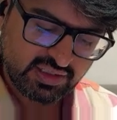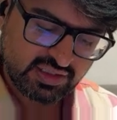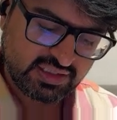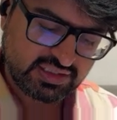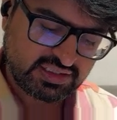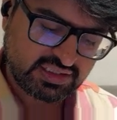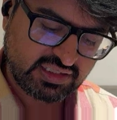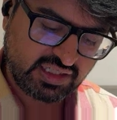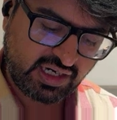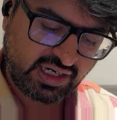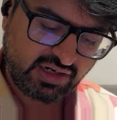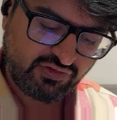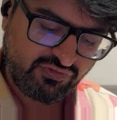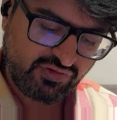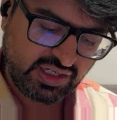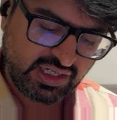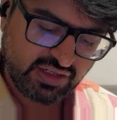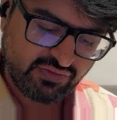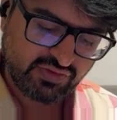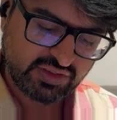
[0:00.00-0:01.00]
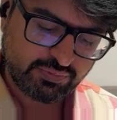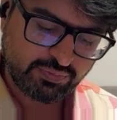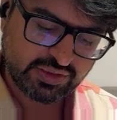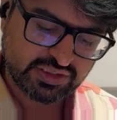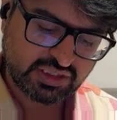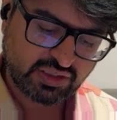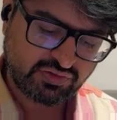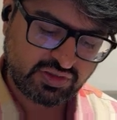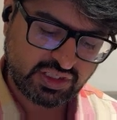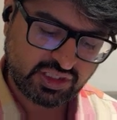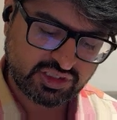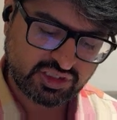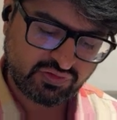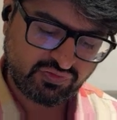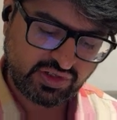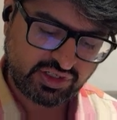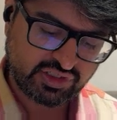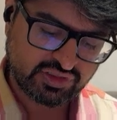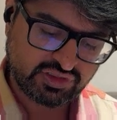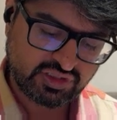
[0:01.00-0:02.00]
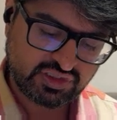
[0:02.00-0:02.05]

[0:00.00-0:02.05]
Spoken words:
This is heart failure with preserved ejection fraction.